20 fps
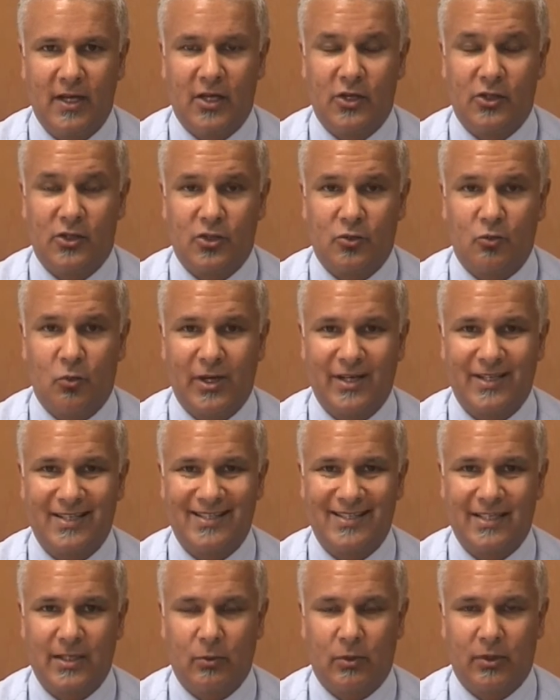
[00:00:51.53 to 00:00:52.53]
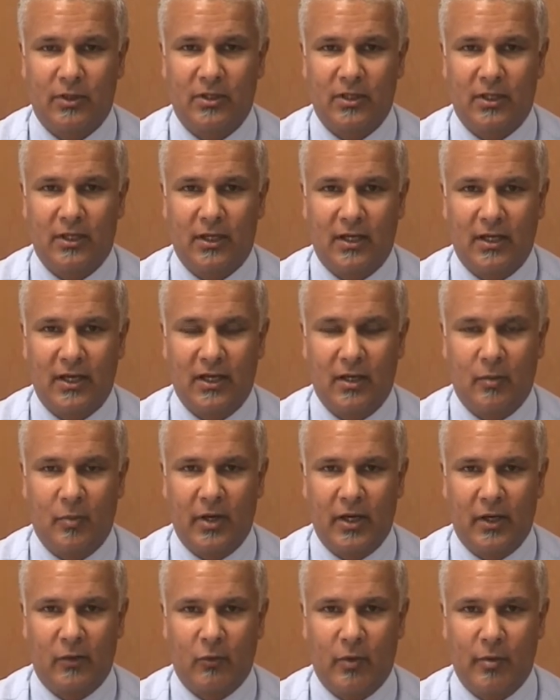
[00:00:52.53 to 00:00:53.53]
you just wait to see what the
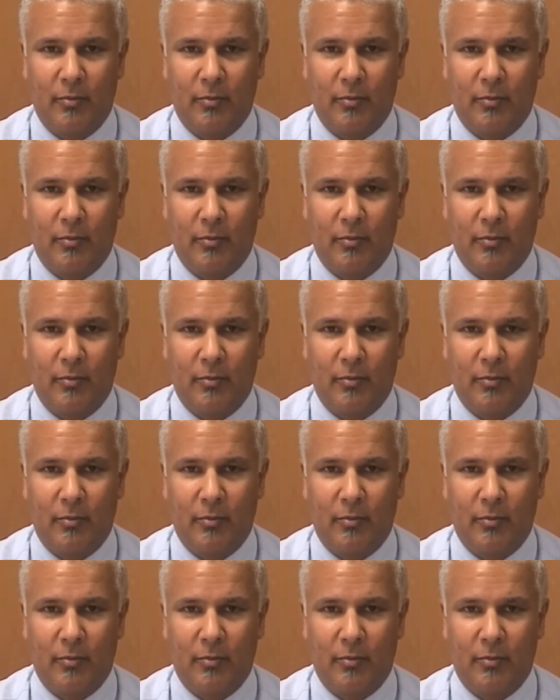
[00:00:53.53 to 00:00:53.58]
independent